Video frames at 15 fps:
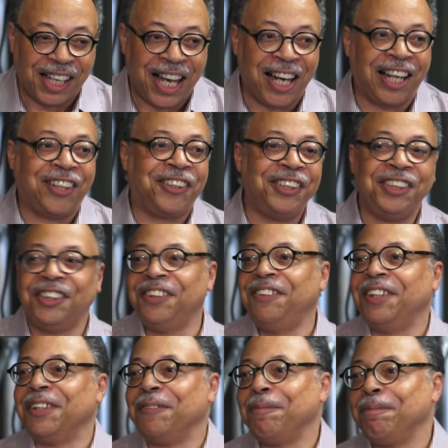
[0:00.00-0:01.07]
and I couldn't do
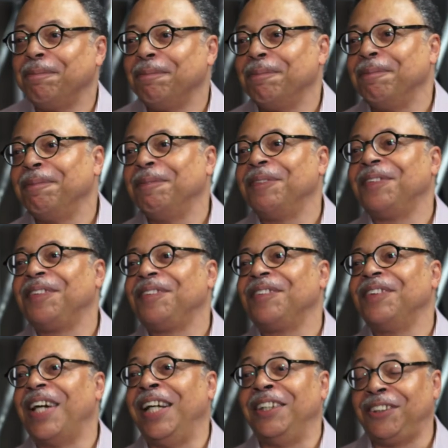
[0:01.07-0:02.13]
it.
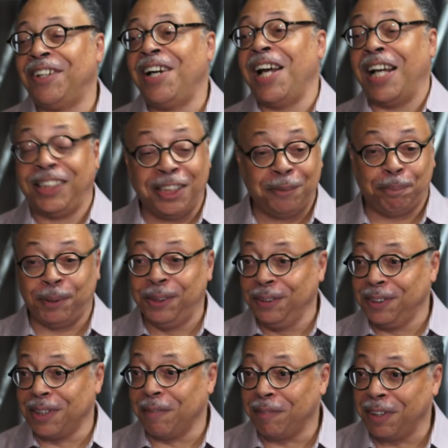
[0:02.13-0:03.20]
I tried. I did
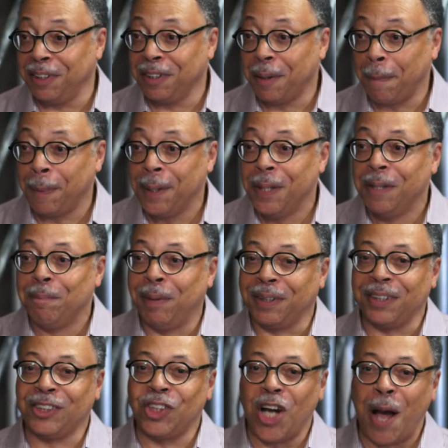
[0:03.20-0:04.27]
produce something, But
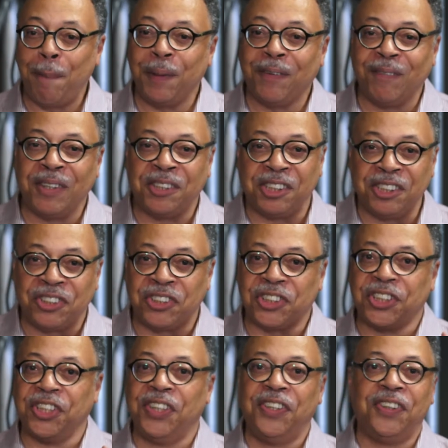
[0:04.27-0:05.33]
the topic was just
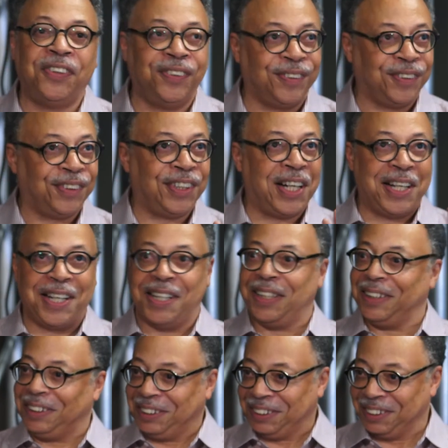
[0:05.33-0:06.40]
so
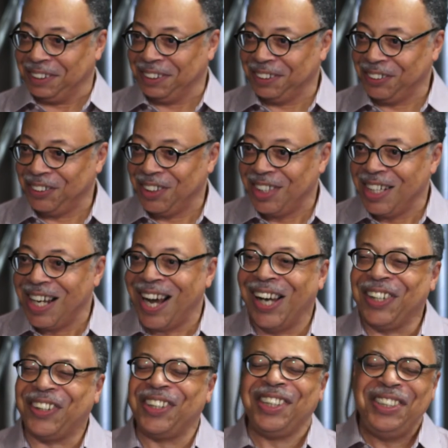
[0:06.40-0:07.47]
large. I
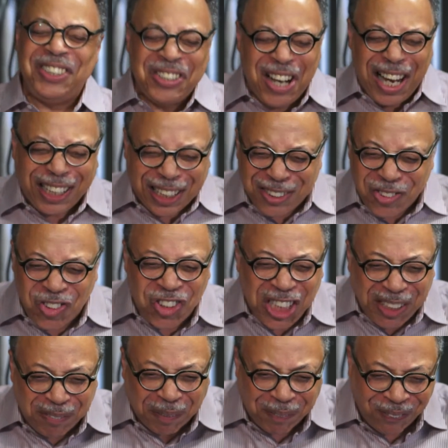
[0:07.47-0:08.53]
could not
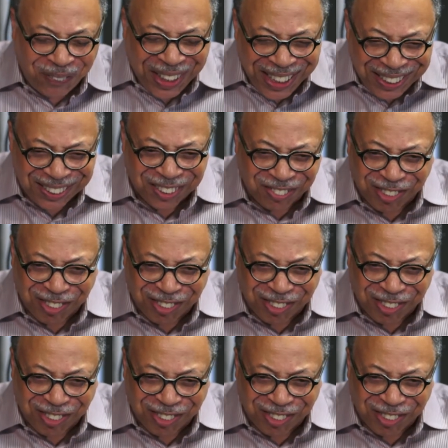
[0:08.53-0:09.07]
conceive of a way to